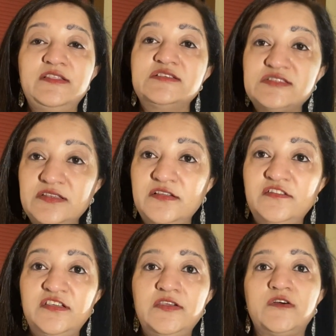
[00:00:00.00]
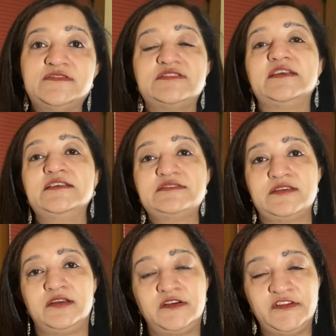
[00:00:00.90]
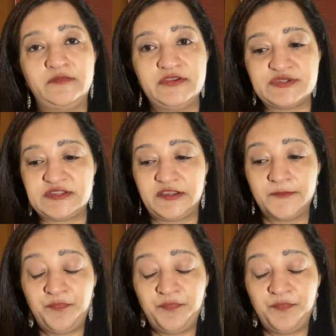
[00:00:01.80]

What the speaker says: synergy of science and art in music.